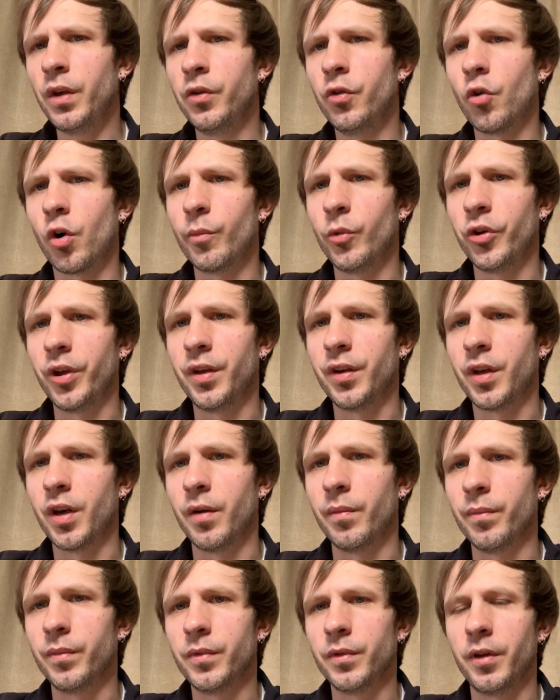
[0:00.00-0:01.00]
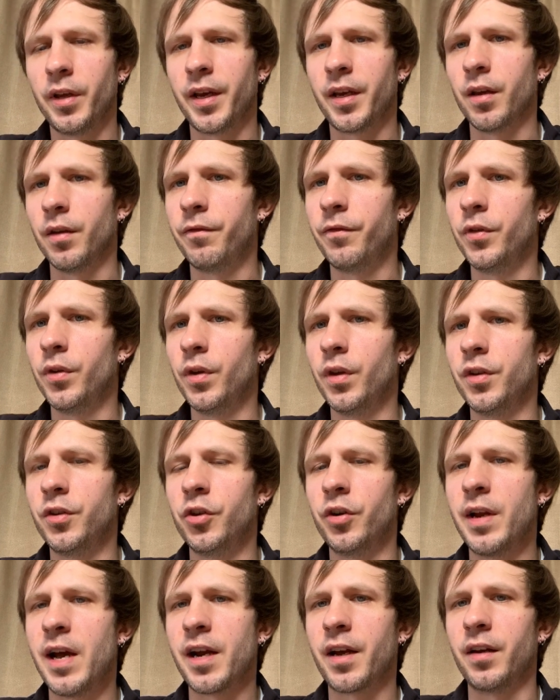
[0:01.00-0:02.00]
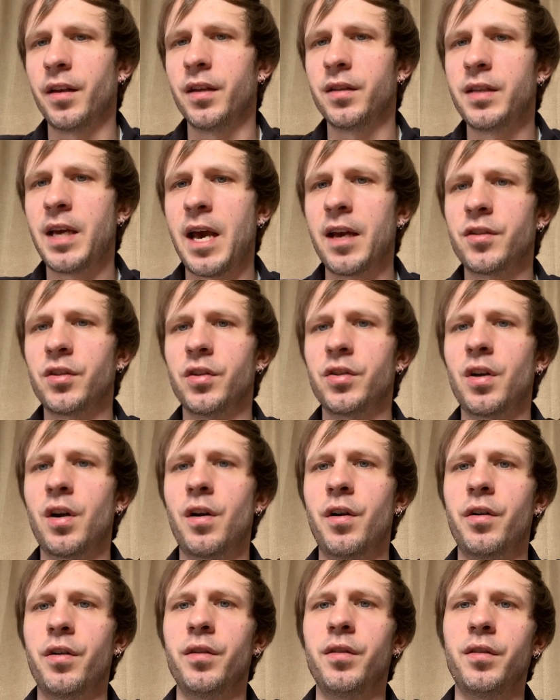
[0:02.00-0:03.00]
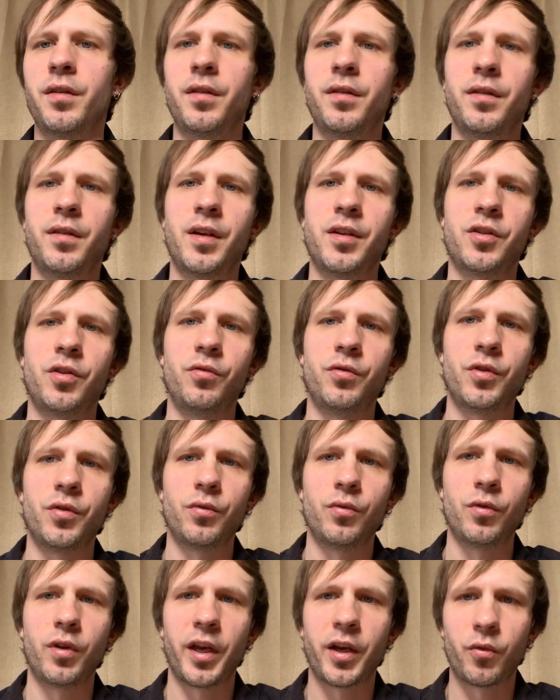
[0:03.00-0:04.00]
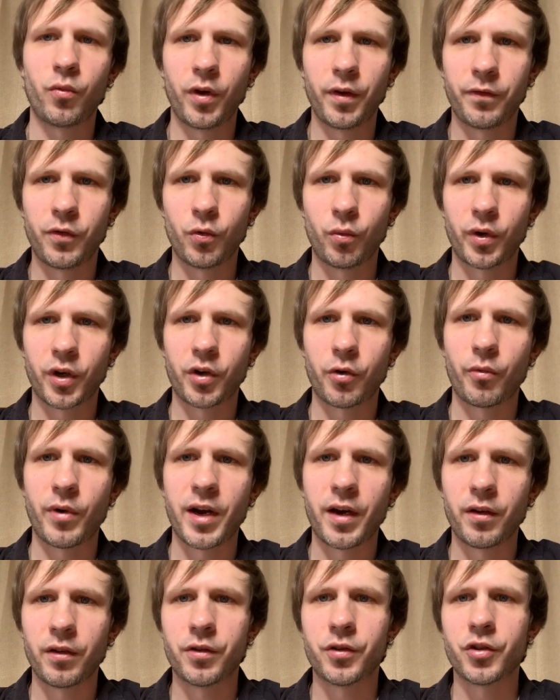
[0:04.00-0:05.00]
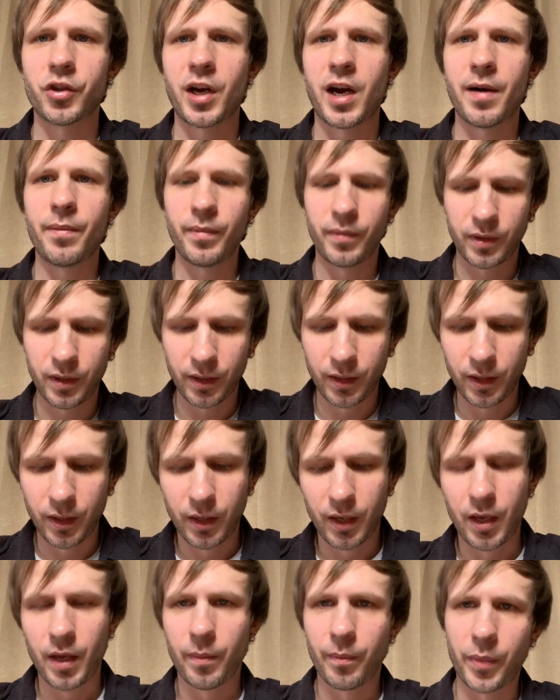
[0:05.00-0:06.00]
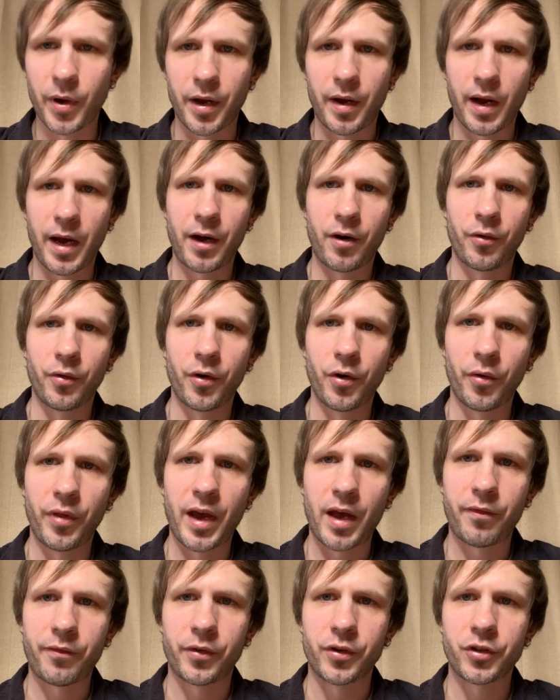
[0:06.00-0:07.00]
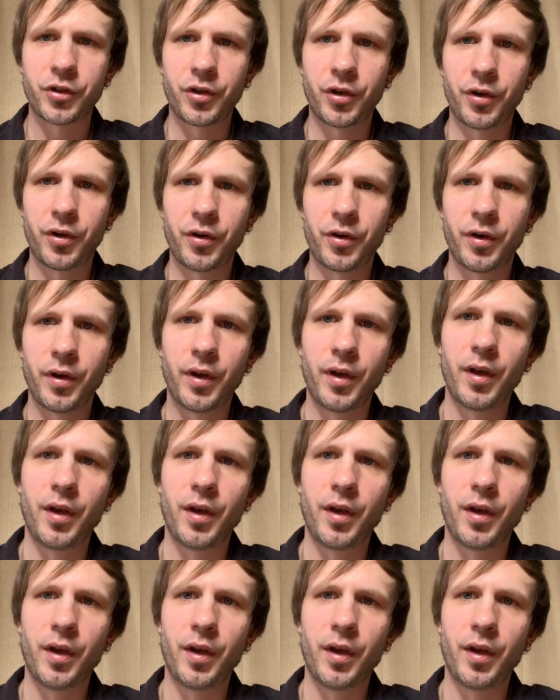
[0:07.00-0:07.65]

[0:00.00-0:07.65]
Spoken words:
normal income. Like if you're not going to get taxed as hard as you do like if you work a regular job. But I don't know that for sure.